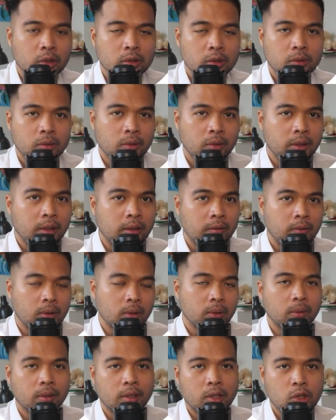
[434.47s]
just to give
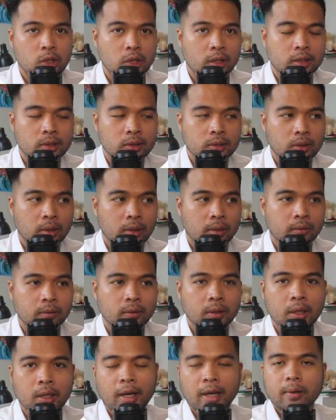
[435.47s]
you a gist
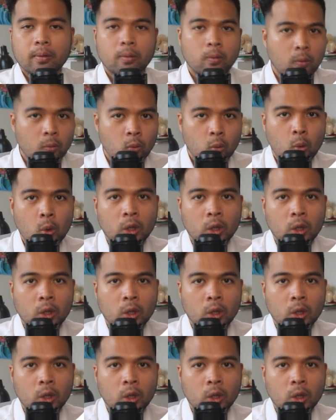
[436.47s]
of kind of